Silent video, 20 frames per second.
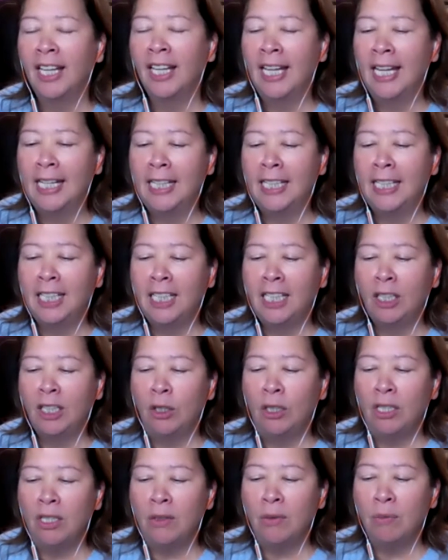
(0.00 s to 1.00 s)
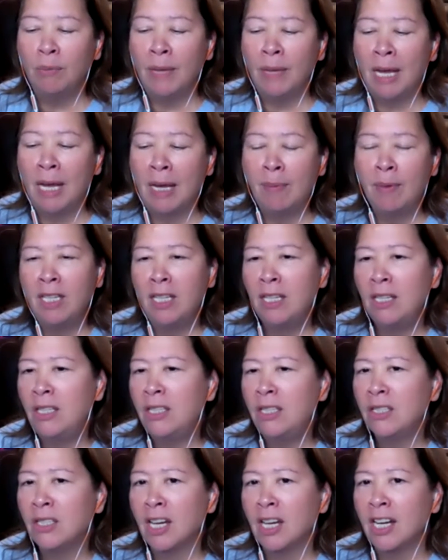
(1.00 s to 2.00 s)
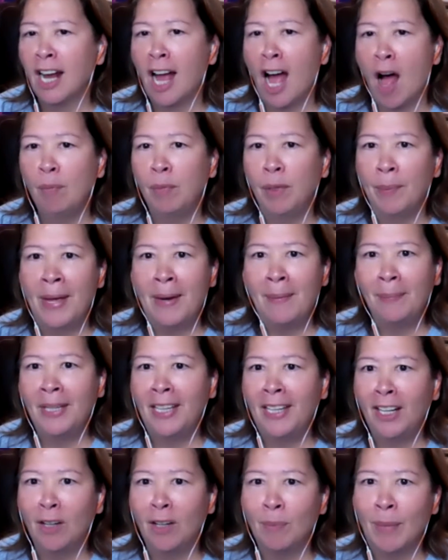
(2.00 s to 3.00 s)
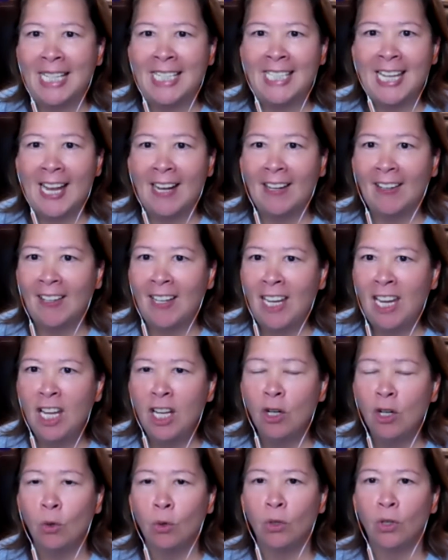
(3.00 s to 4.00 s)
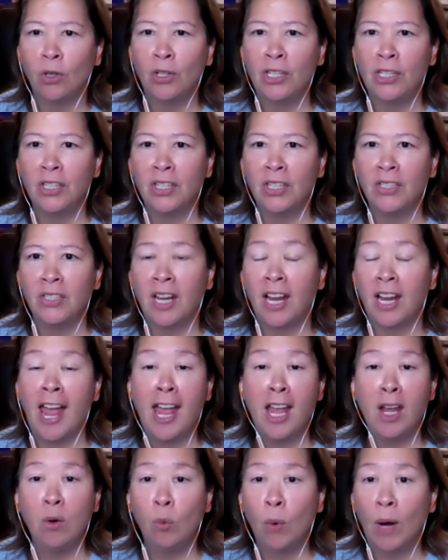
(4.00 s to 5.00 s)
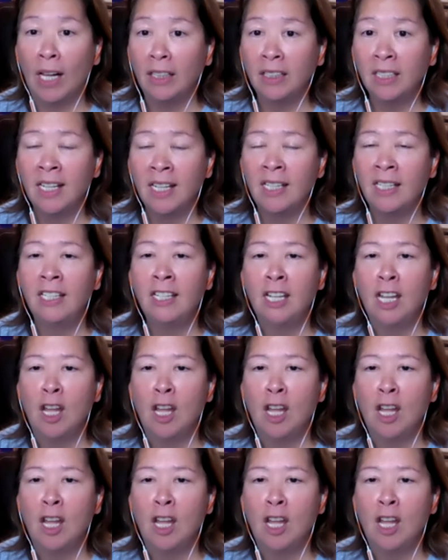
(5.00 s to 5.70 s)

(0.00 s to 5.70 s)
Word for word: he maybe he's going to compliment me on my technique or he's going to say hey well done